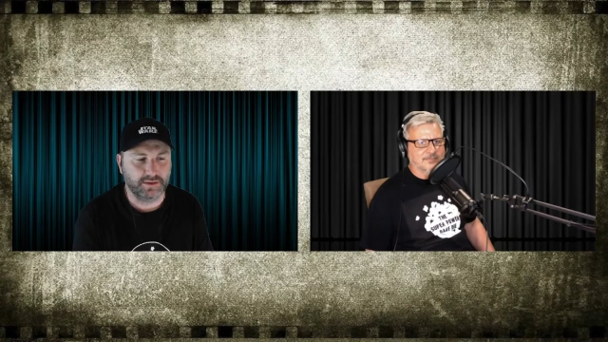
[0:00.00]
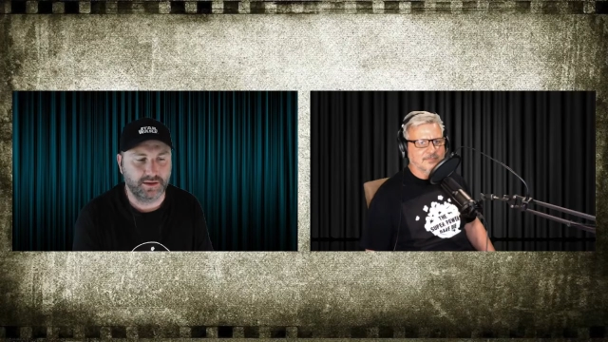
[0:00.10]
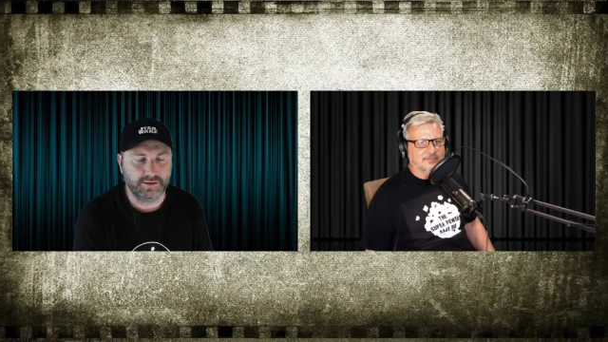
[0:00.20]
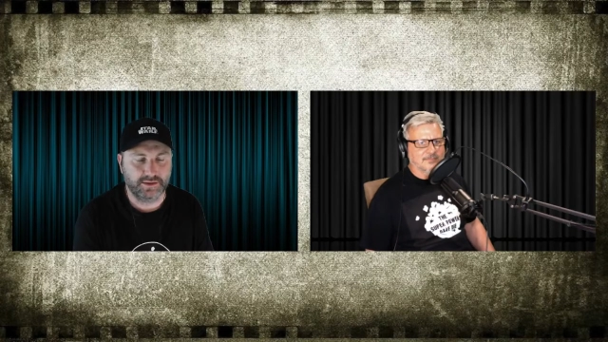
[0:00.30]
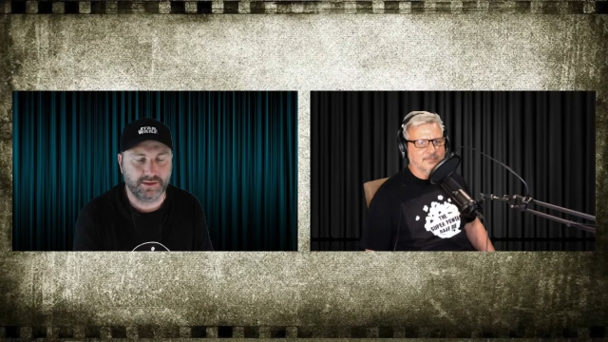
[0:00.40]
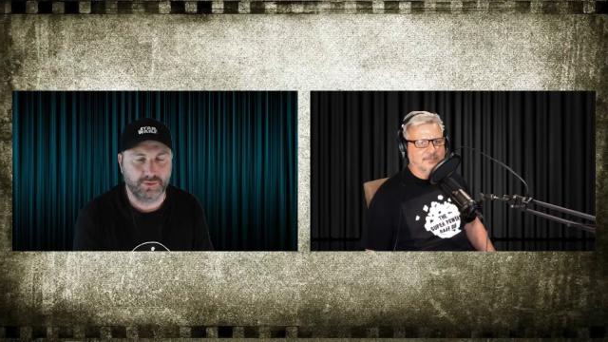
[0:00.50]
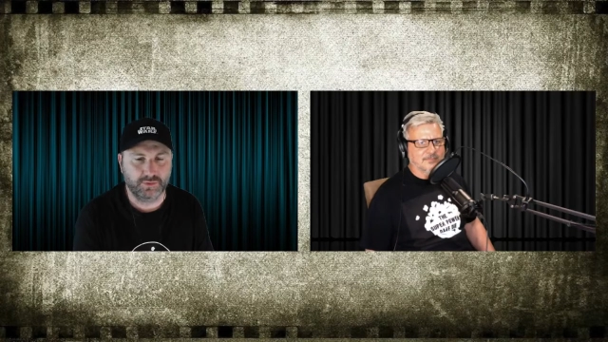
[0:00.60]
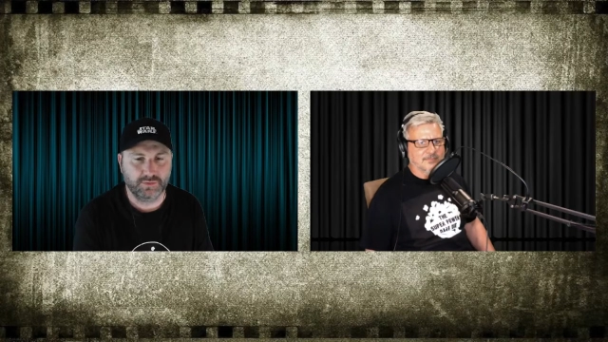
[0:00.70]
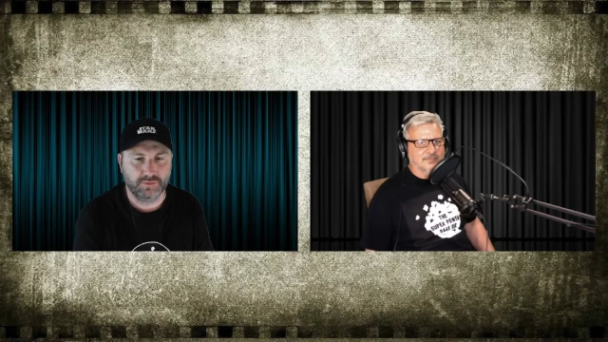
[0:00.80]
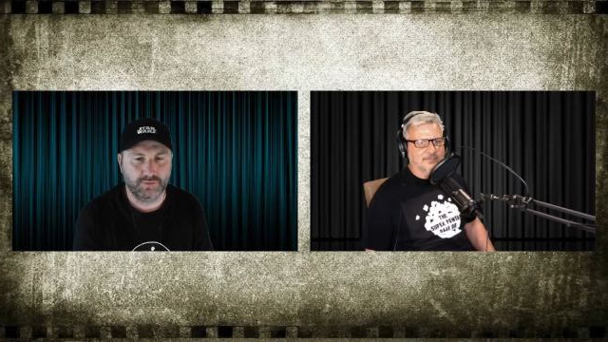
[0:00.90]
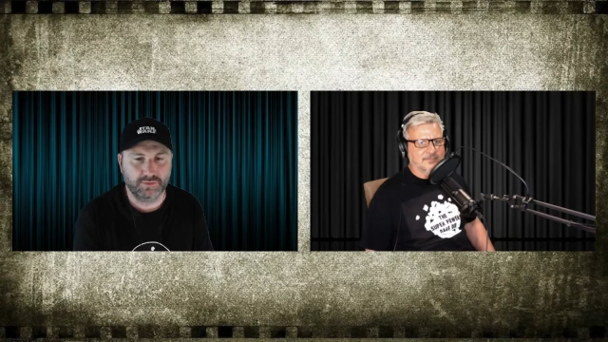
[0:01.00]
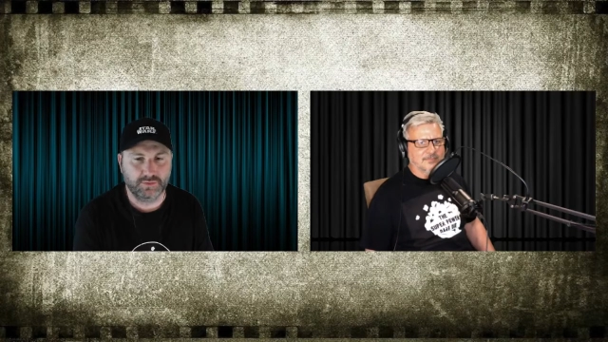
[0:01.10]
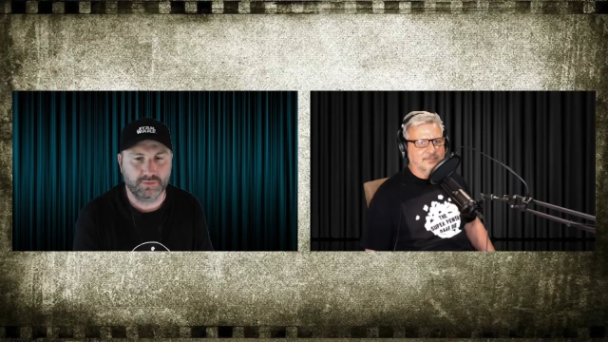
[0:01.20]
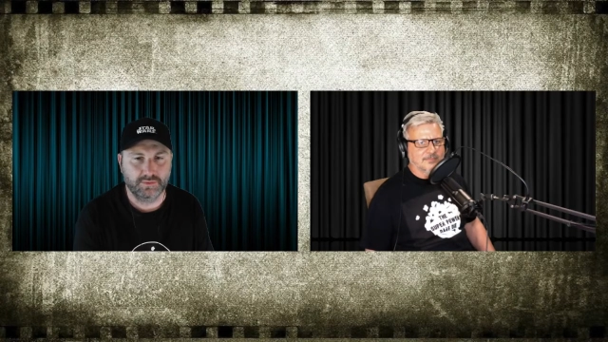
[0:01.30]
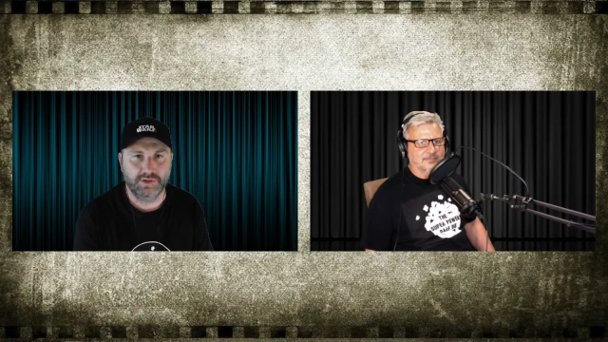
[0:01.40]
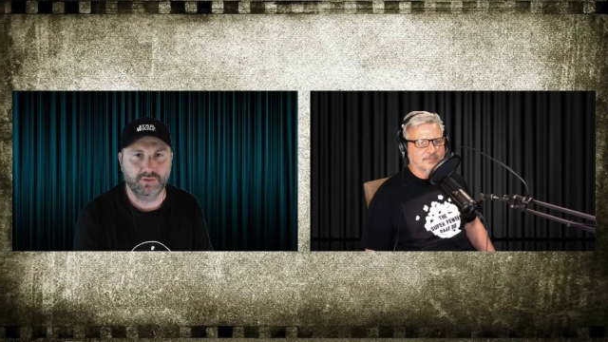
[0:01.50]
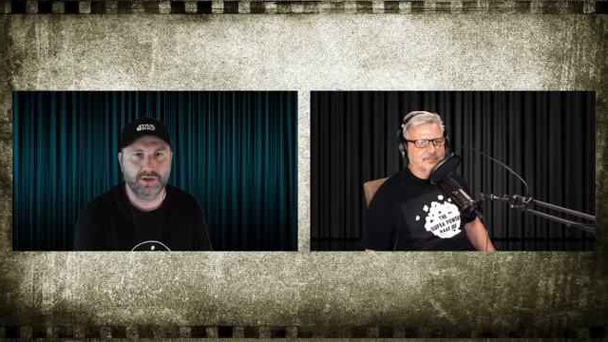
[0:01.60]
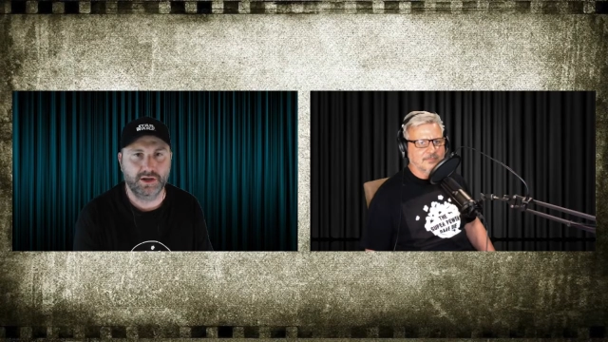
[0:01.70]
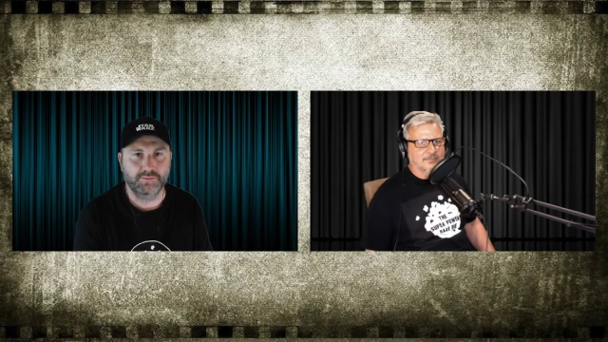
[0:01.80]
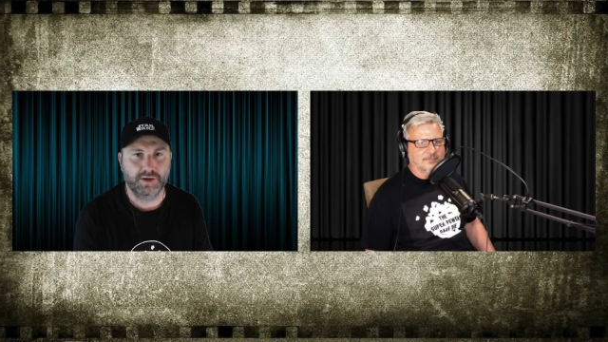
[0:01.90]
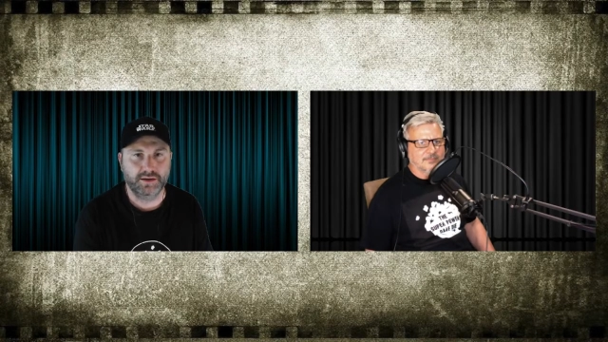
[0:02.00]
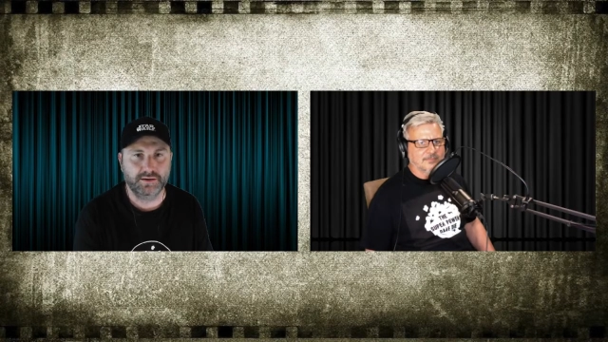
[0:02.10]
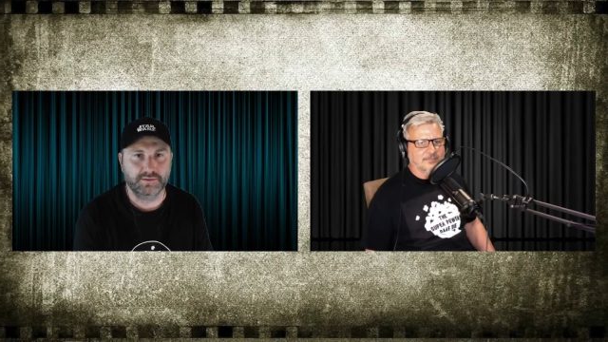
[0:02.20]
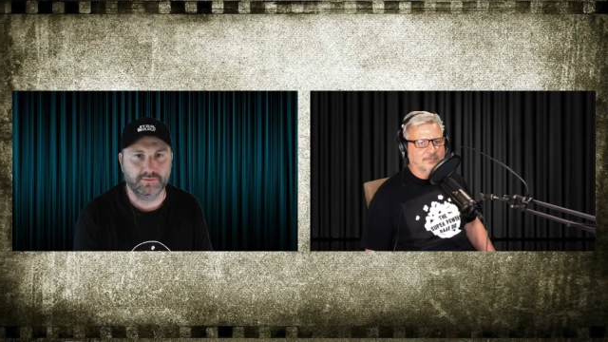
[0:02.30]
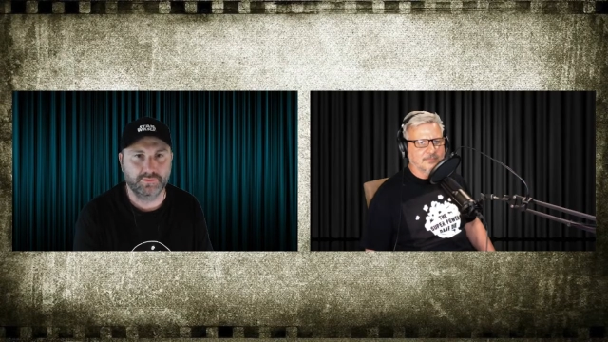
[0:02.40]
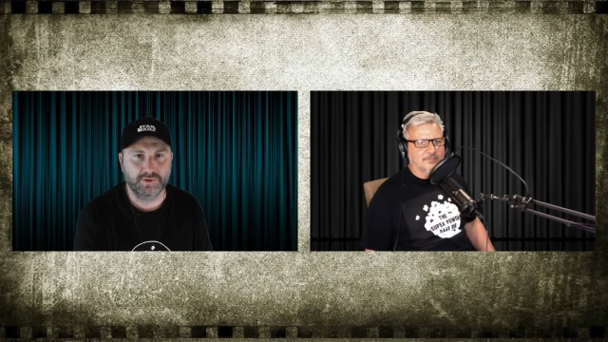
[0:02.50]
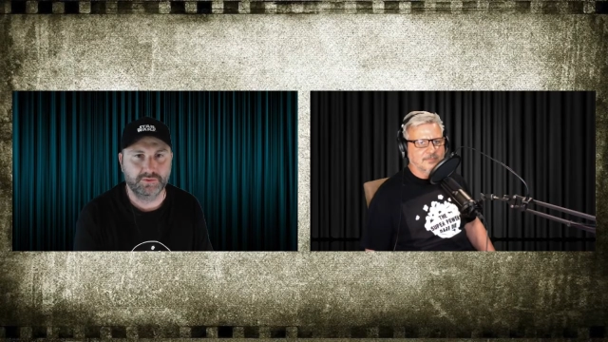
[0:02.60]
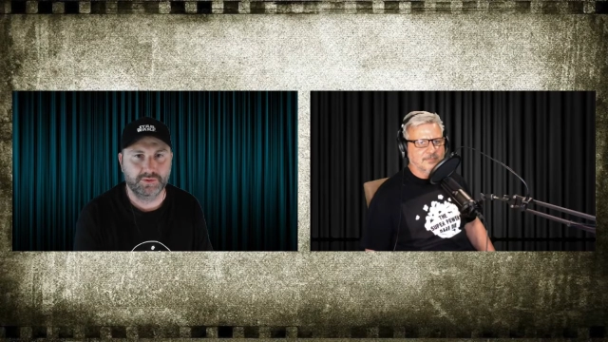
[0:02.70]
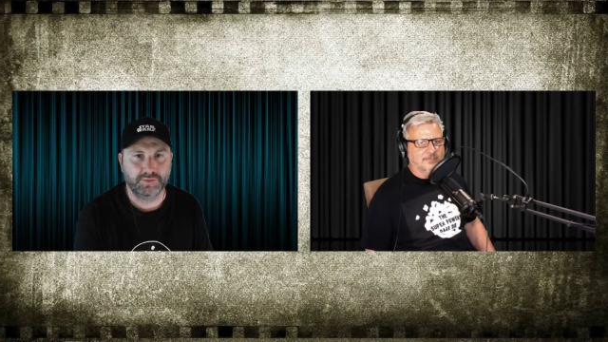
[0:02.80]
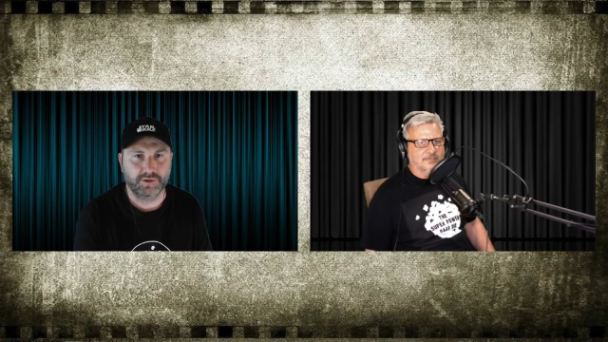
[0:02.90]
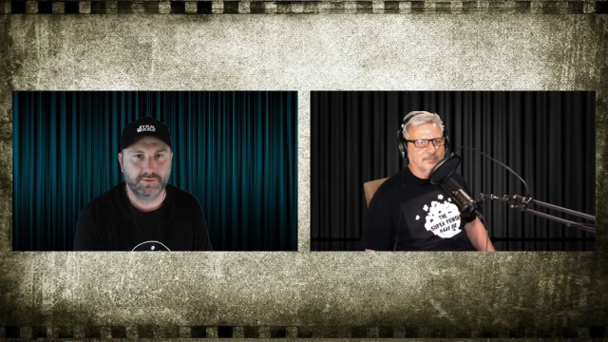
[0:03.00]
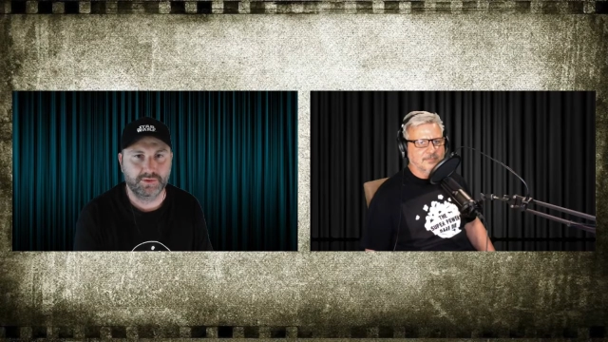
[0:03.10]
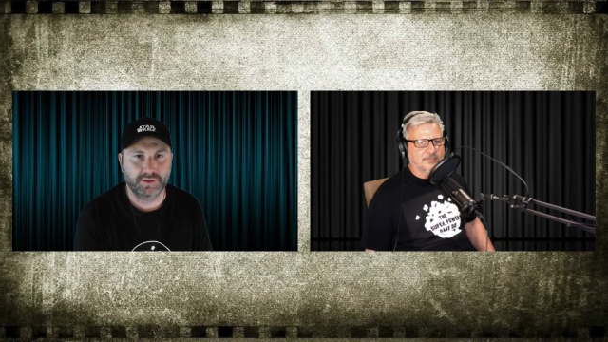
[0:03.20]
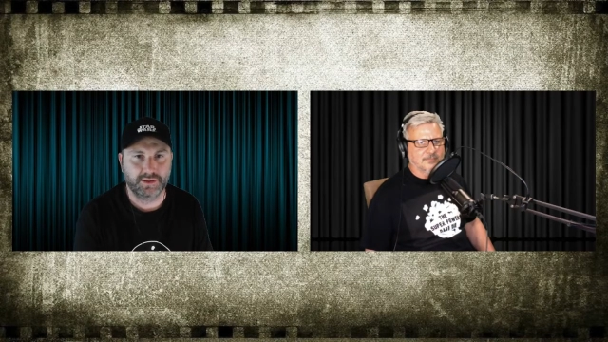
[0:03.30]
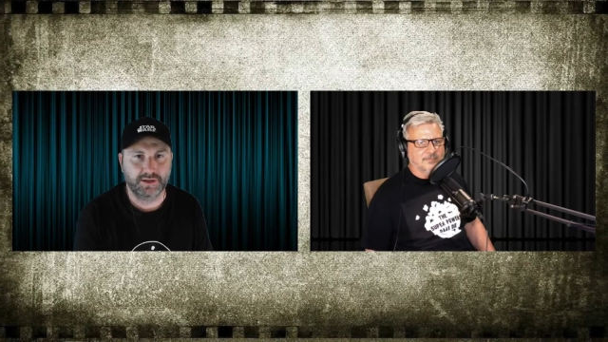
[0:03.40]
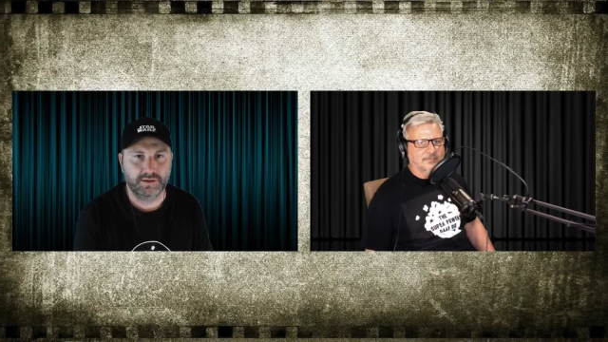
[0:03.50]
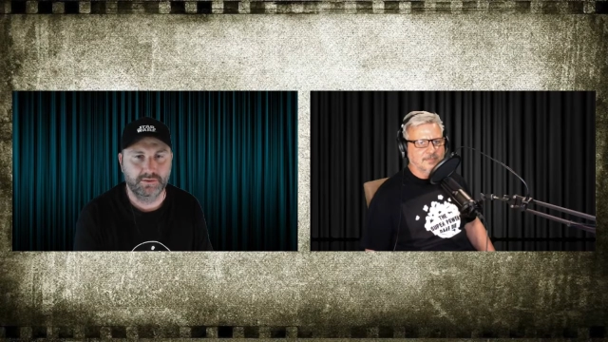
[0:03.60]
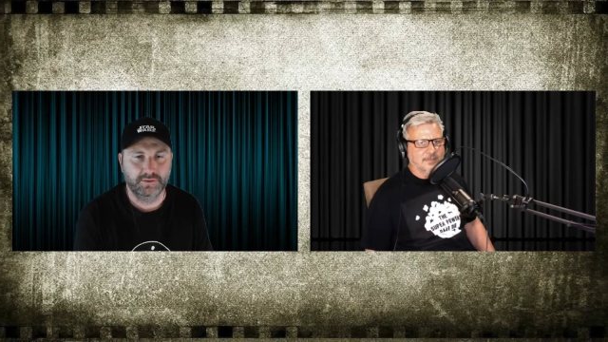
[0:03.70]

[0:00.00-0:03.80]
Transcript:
Speaker 1: I think he'll he'll come back and work with Boba later.